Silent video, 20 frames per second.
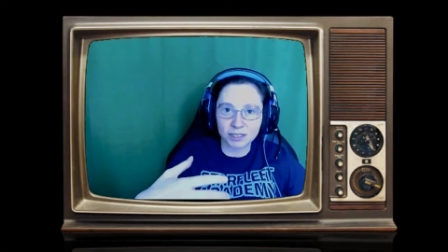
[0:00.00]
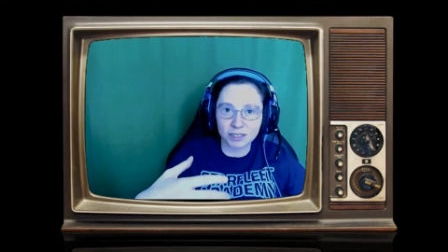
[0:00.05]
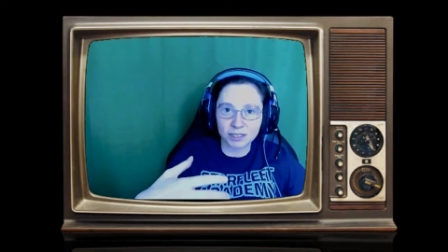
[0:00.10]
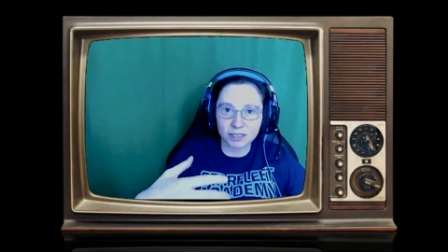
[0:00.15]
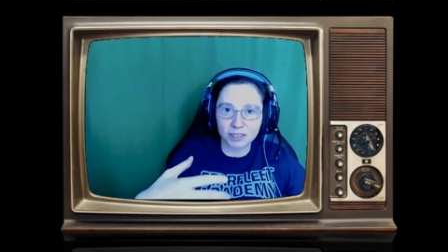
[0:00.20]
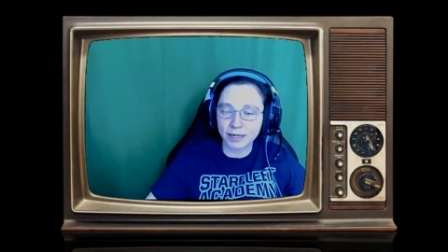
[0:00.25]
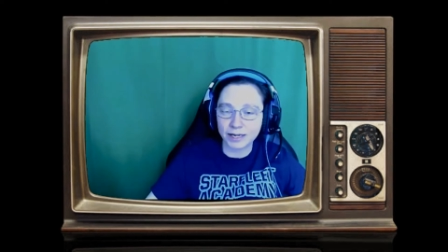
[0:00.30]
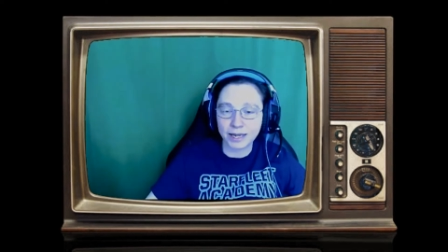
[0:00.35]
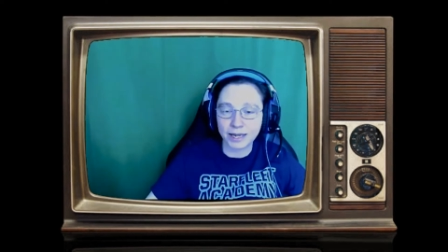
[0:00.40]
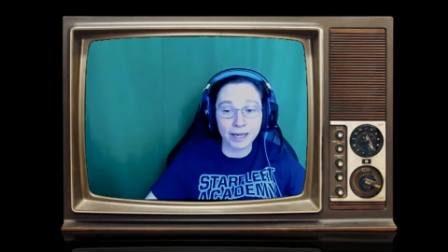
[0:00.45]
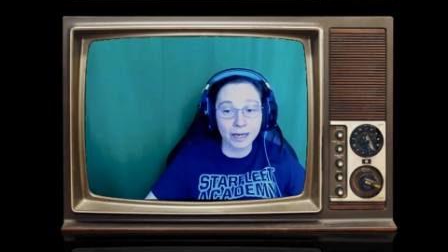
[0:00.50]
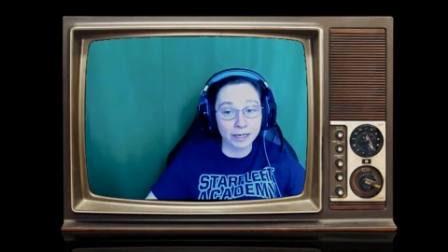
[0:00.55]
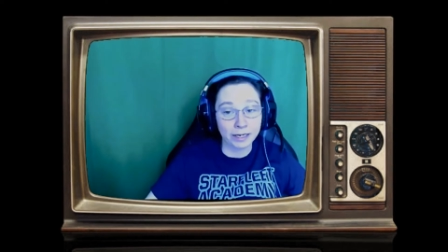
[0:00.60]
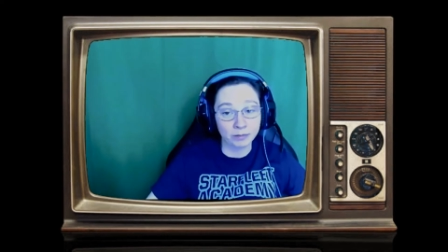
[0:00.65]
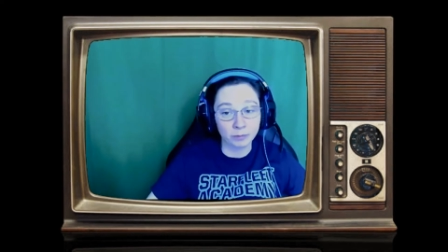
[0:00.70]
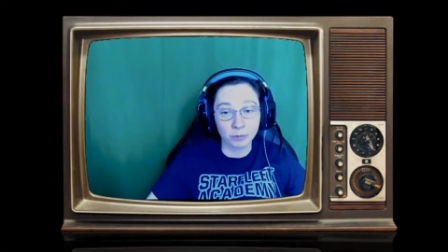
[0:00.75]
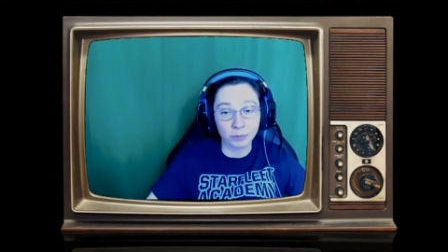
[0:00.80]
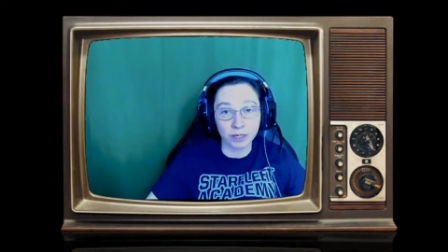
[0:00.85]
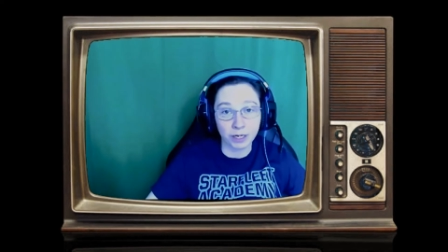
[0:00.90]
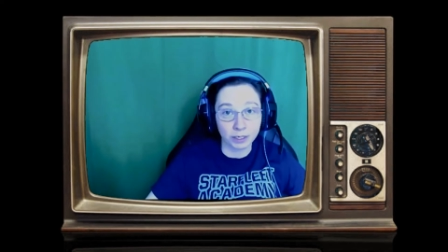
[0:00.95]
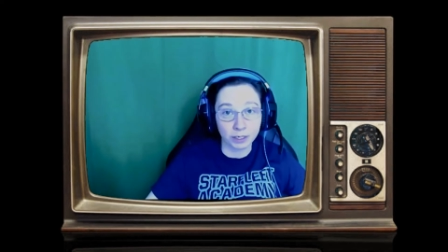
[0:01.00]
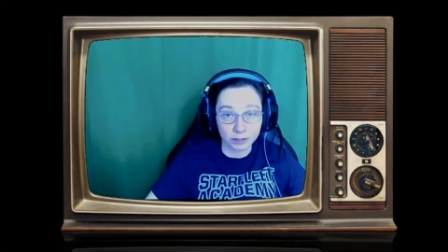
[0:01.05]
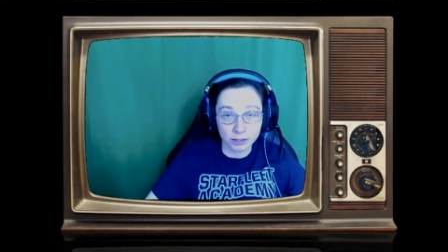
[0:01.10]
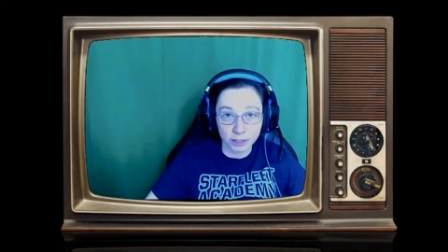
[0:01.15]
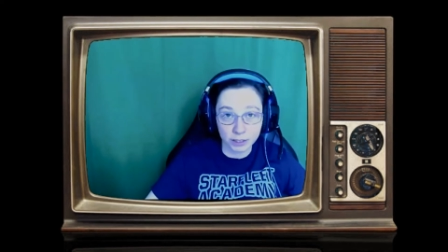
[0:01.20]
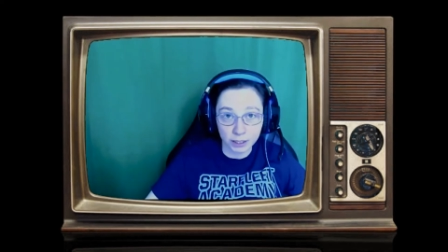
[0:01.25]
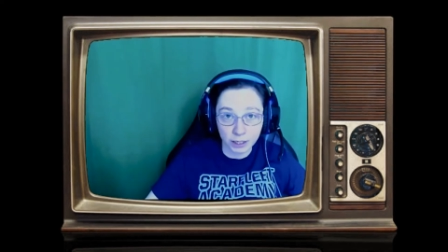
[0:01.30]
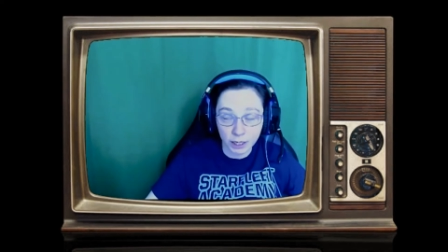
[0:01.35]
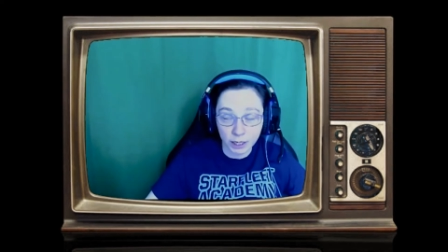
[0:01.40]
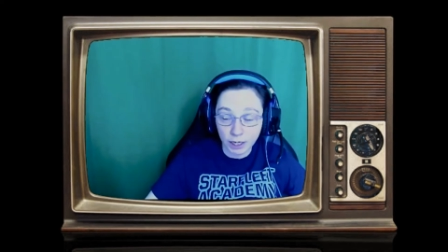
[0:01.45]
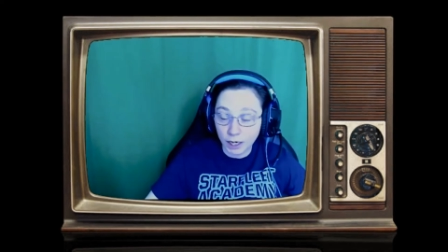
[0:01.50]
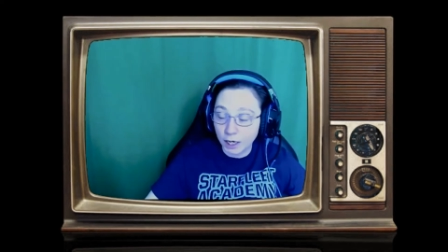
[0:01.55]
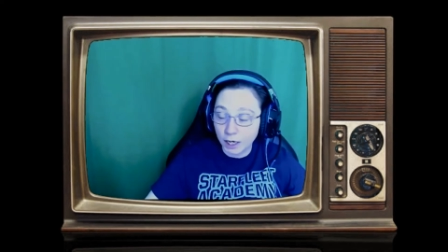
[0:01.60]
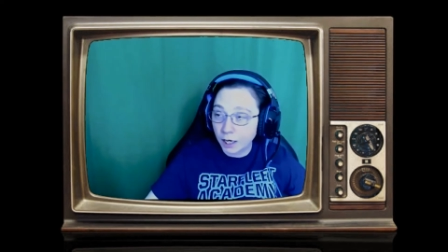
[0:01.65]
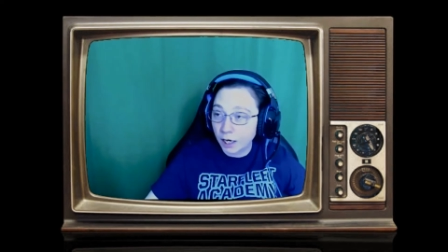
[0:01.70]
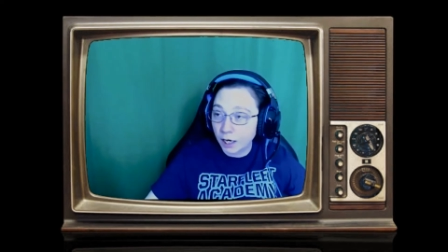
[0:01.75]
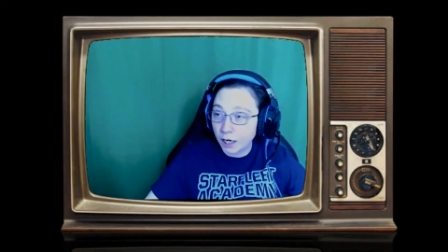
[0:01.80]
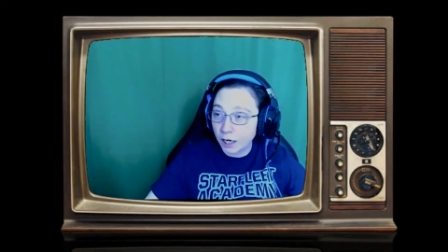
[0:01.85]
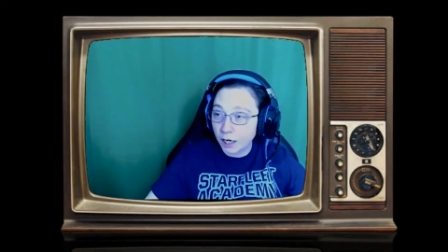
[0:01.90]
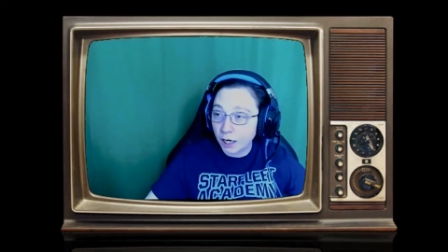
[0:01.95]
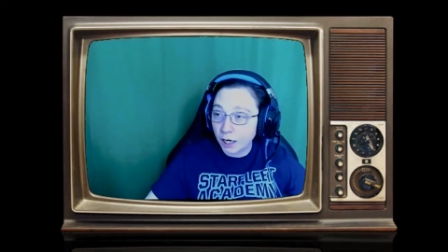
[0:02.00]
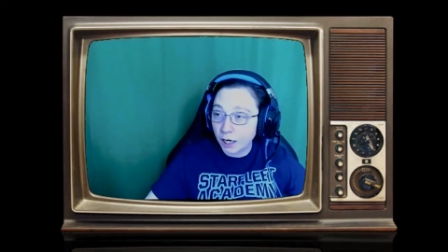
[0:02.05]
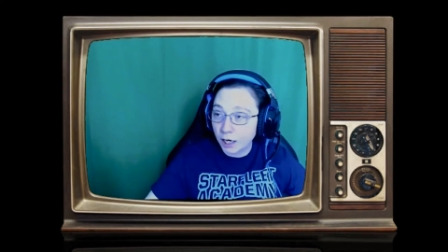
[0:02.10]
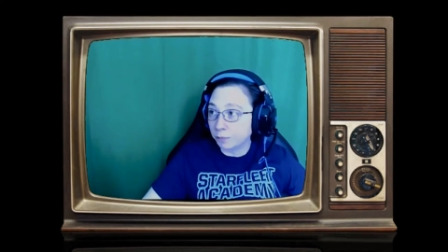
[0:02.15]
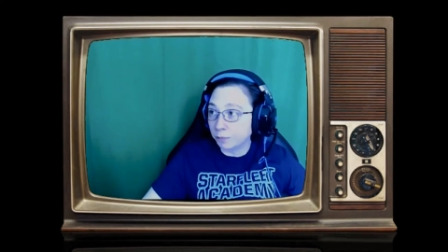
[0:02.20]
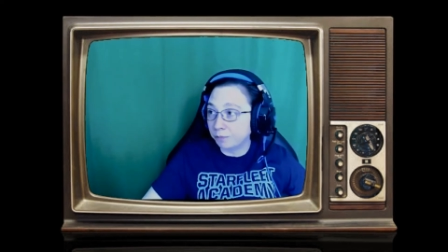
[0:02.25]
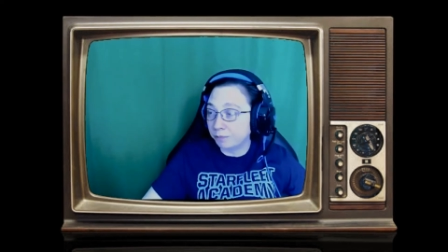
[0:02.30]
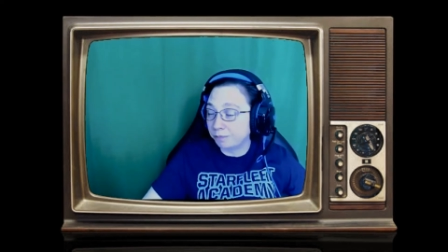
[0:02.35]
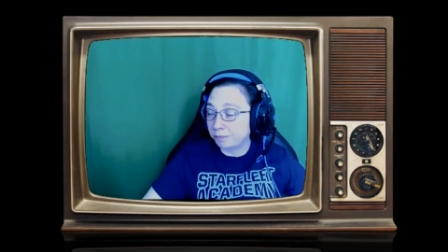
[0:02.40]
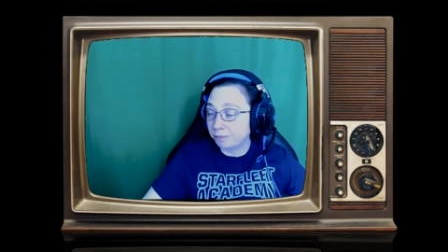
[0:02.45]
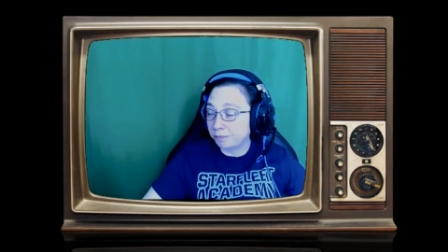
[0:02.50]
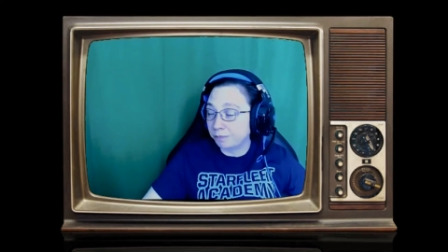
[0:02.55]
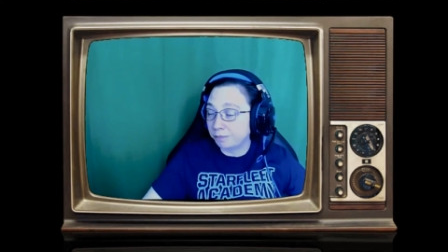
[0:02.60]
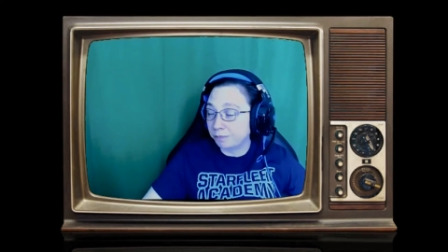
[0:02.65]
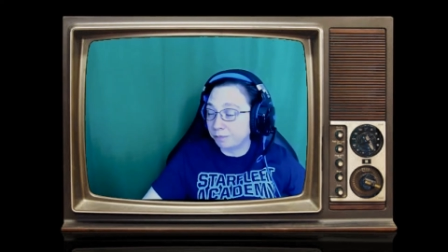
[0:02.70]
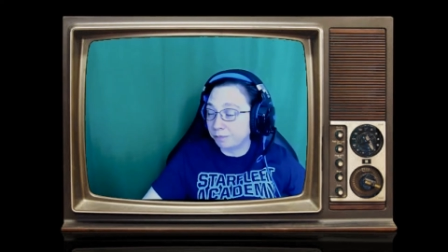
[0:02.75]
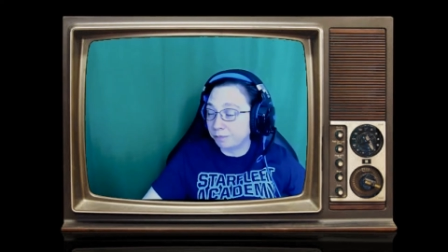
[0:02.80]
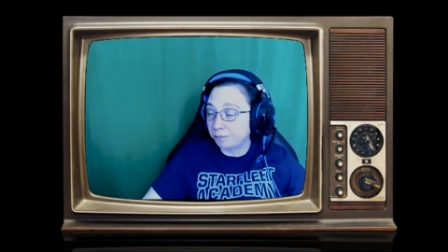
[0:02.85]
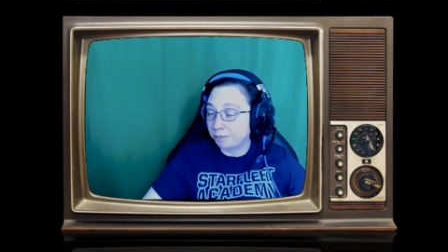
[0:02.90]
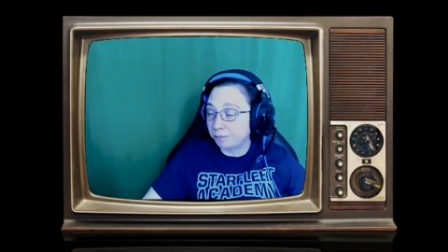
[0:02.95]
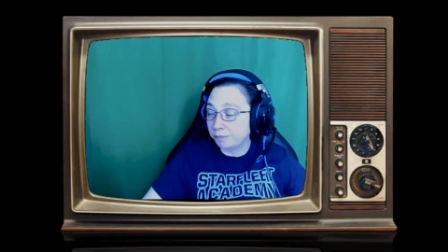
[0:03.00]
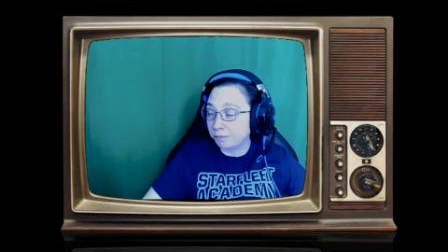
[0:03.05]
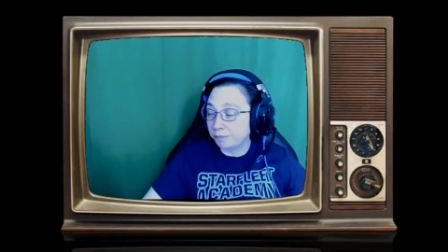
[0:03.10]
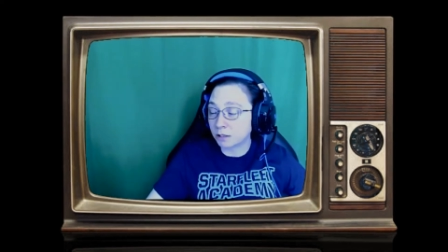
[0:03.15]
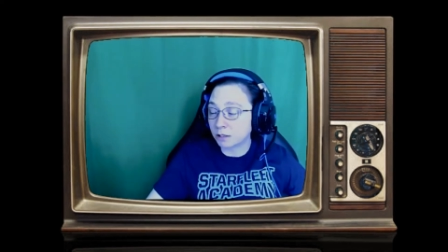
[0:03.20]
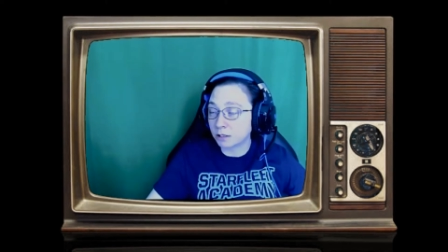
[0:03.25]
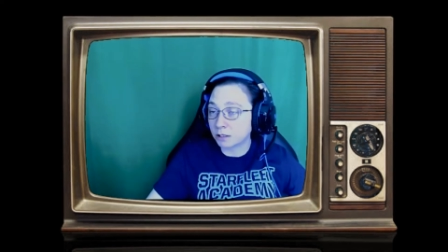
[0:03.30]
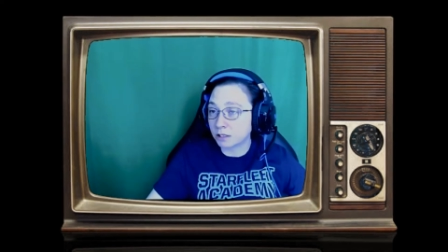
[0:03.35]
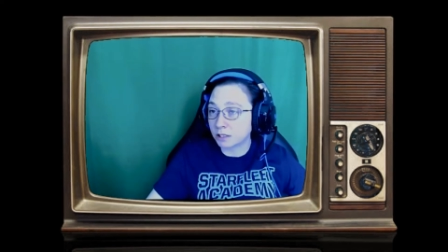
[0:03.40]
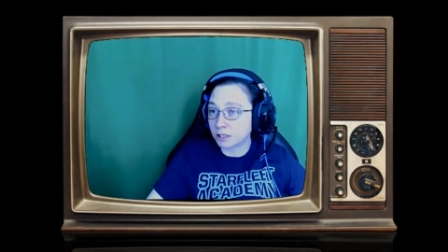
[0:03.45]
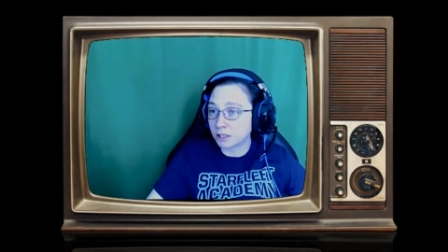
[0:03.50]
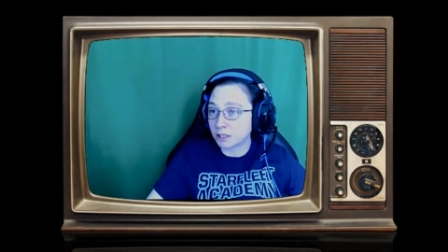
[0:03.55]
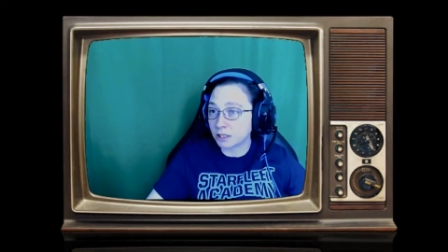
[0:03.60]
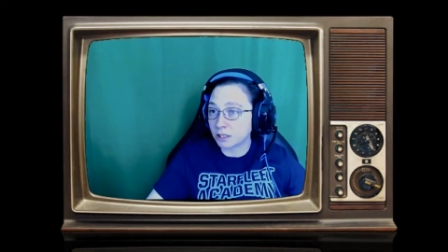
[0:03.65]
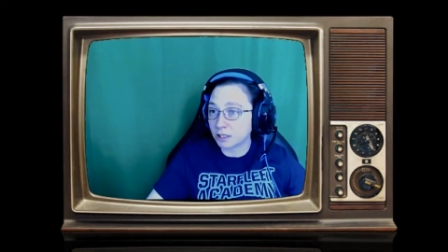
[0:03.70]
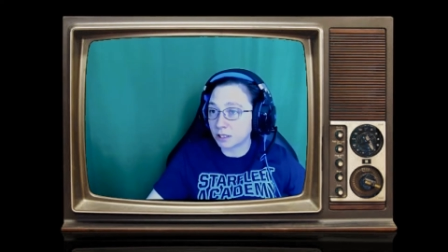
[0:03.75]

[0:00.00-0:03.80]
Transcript: I can't even pronounce it. The Targs.